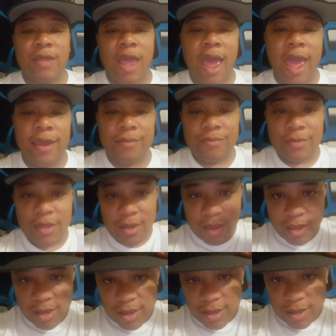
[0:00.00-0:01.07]
All right?
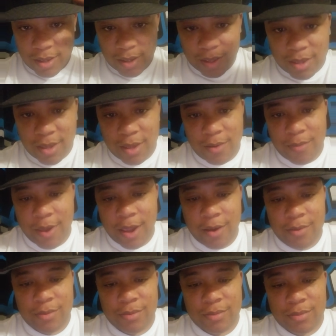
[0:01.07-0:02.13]
I'm out.